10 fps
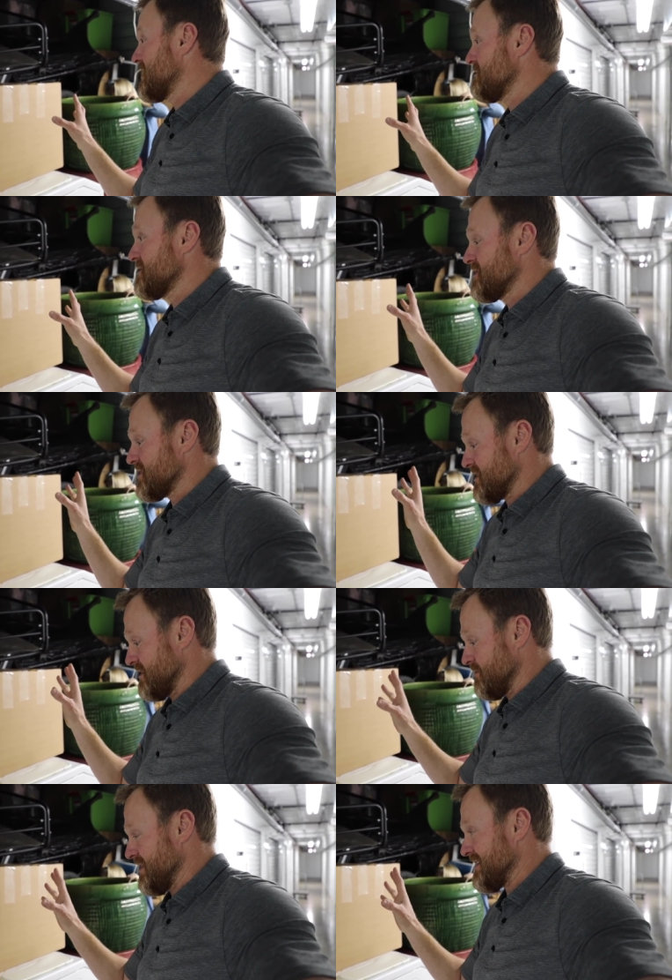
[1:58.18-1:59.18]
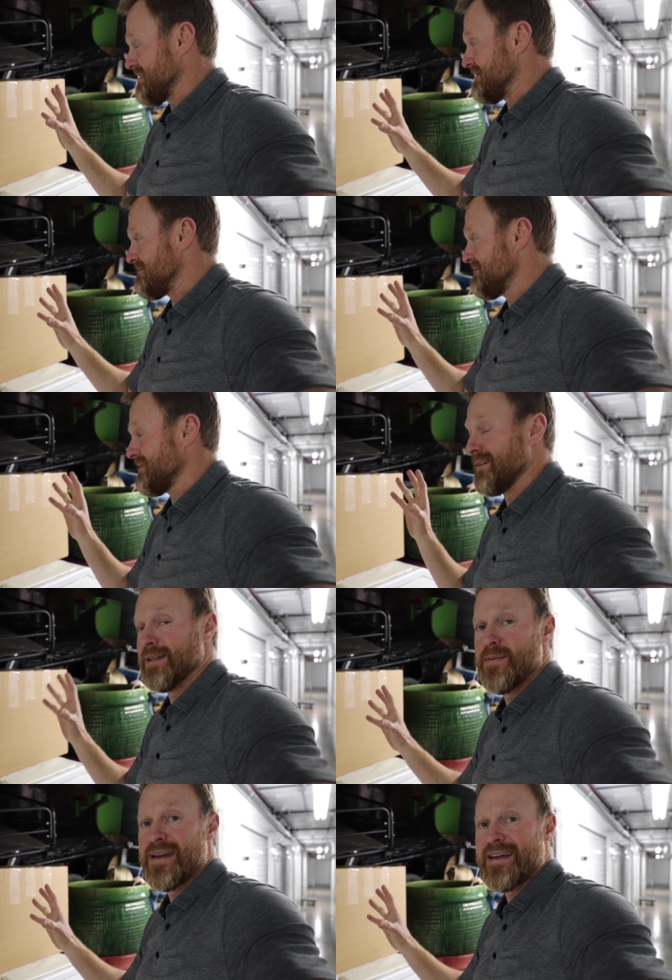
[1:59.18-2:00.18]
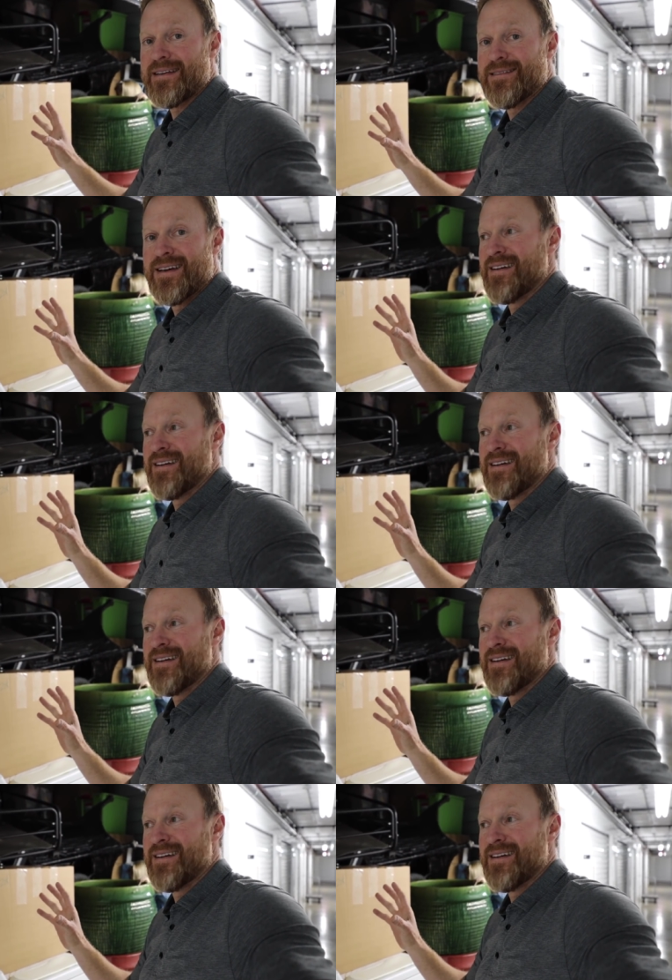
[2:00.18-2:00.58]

items just so that we can eliminate